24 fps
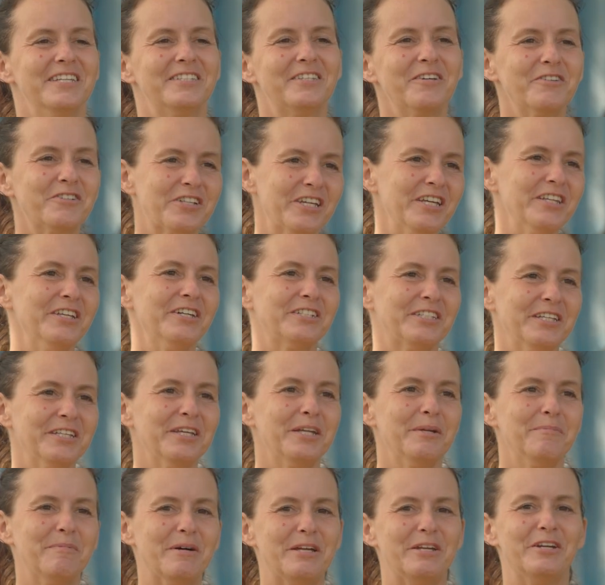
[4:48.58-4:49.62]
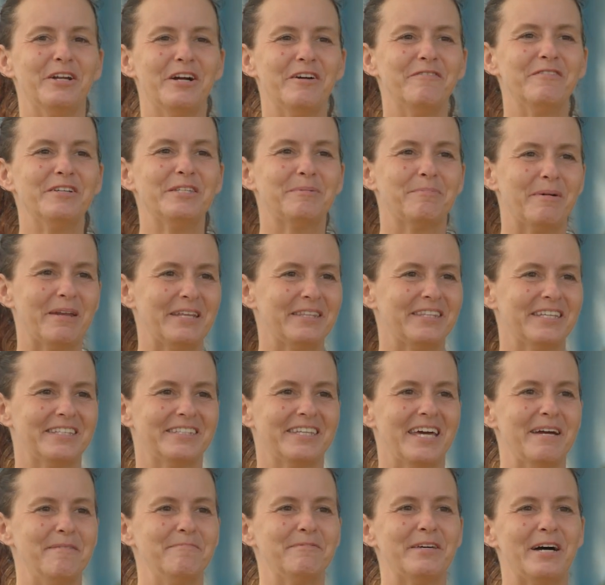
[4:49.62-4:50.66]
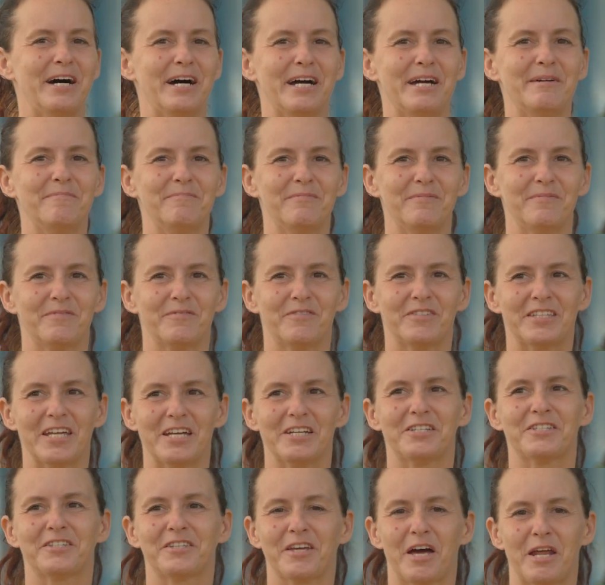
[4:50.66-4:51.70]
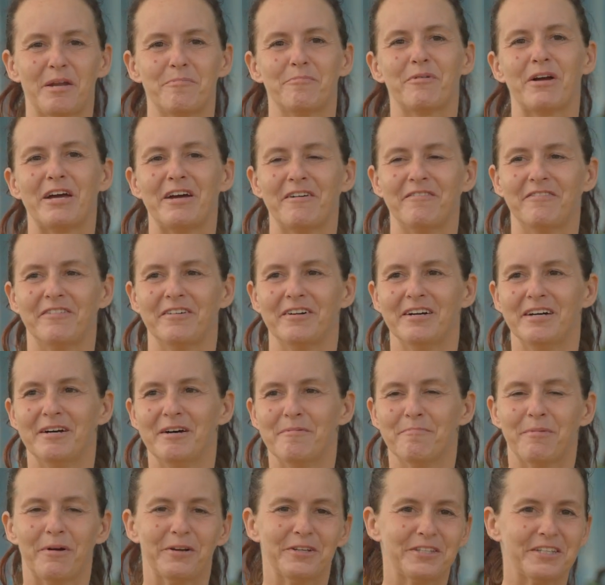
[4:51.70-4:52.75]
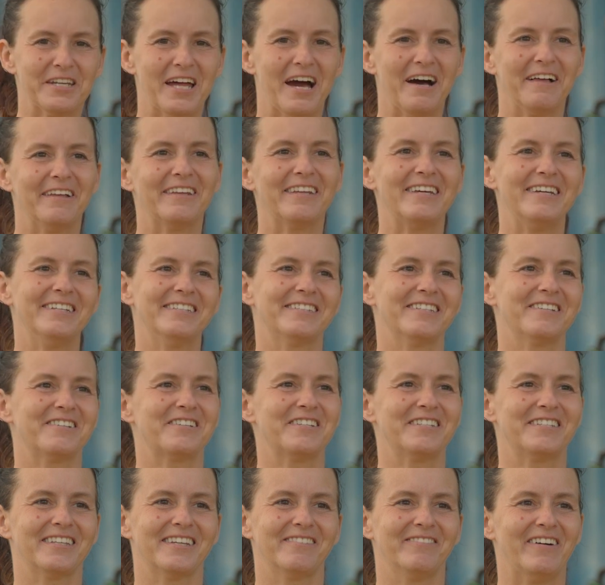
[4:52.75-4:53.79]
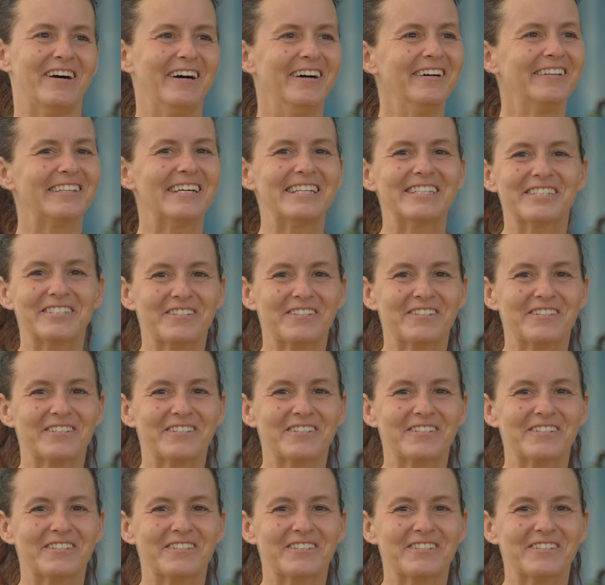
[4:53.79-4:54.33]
So she looked a little bit nervous, but at the same time, Stacia's got a brave personality, so she said, well, let's